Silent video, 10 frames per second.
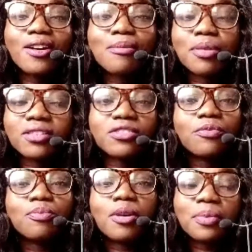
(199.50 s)
a box
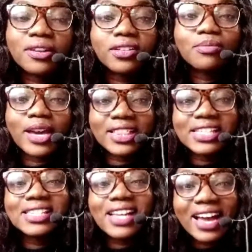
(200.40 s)
of popcorn by the
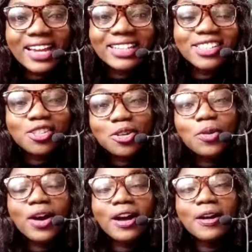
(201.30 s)
side.
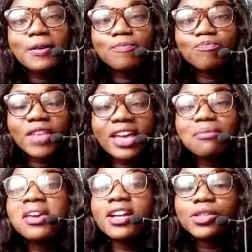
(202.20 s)
So I
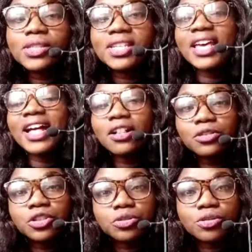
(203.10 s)
am here to
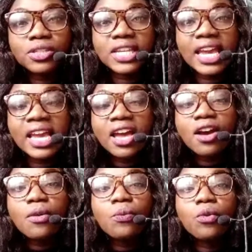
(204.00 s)
tell you today
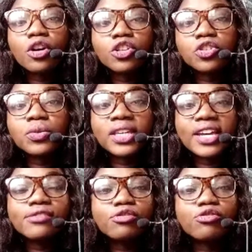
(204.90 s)
what you
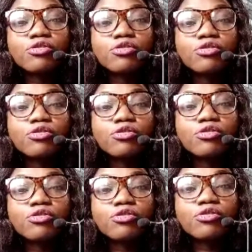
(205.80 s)
can do as
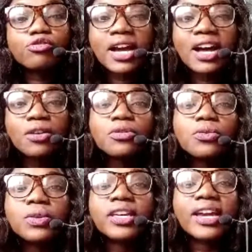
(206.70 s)
a student, how
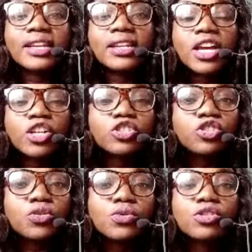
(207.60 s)
you can
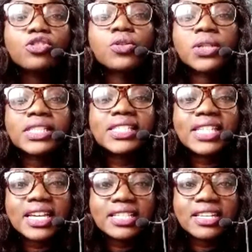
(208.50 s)
use your
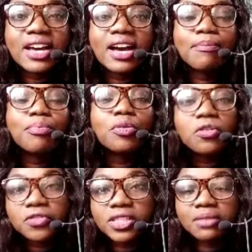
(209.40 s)
data
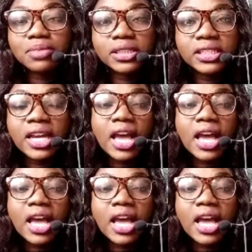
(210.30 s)
profitably,